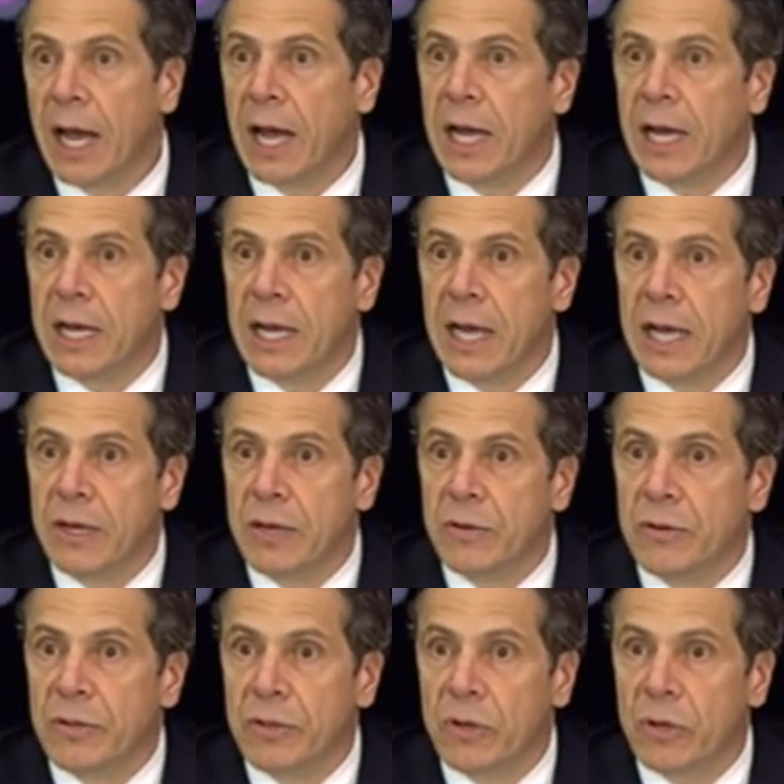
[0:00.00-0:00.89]
And
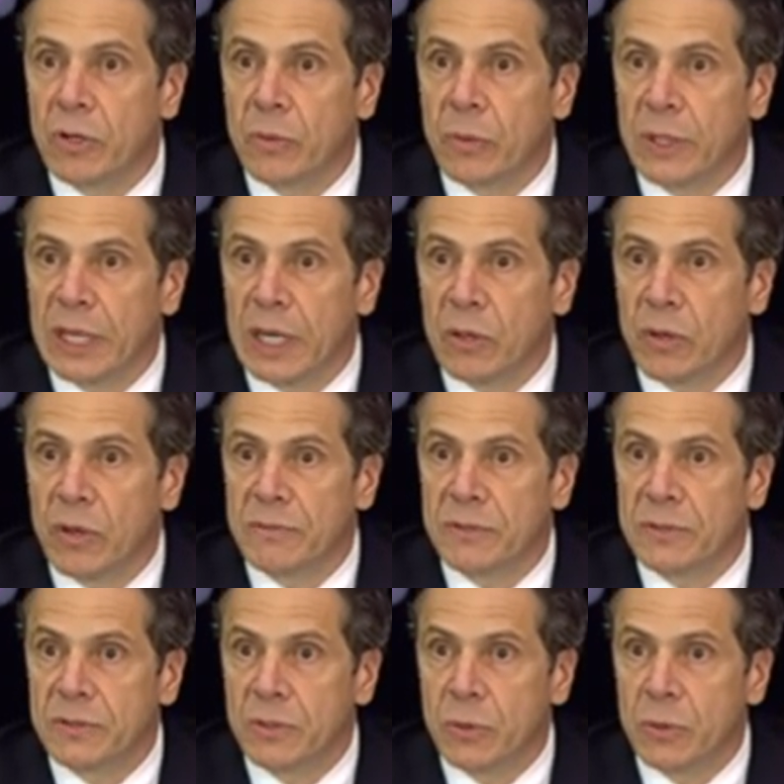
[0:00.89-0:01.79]
New York, we got off
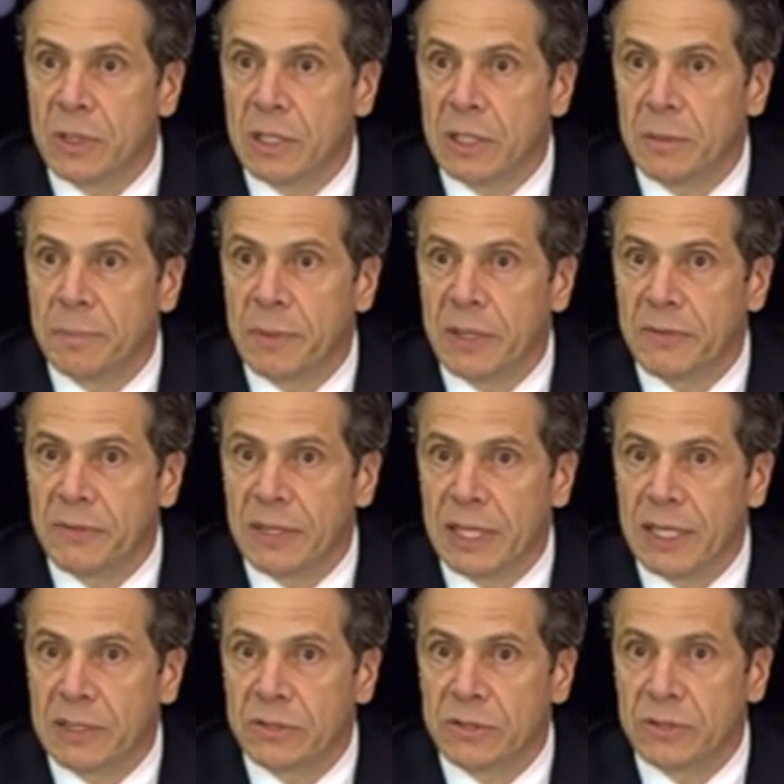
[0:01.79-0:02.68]
to a little bit of a
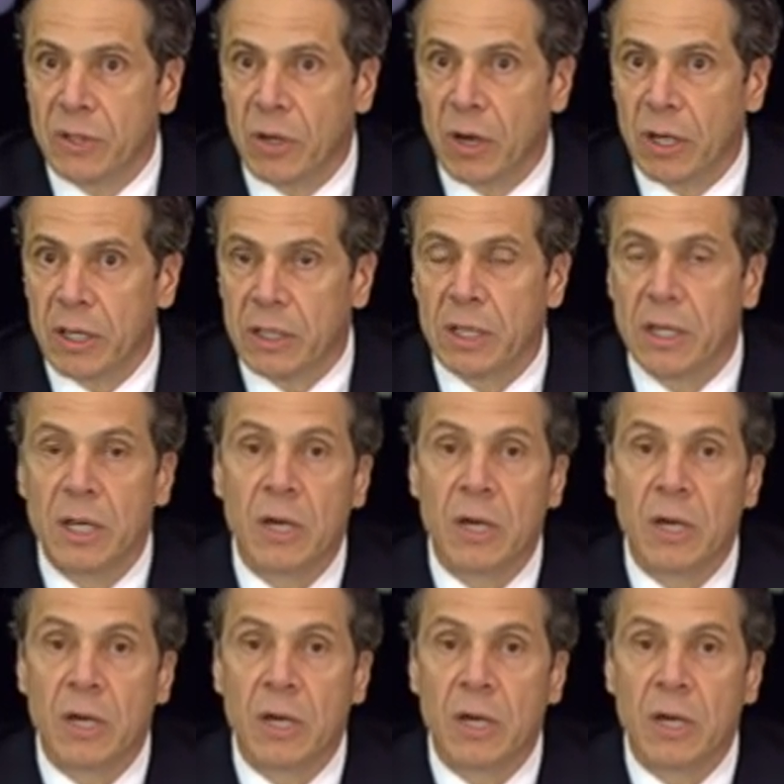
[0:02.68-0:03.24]
late start.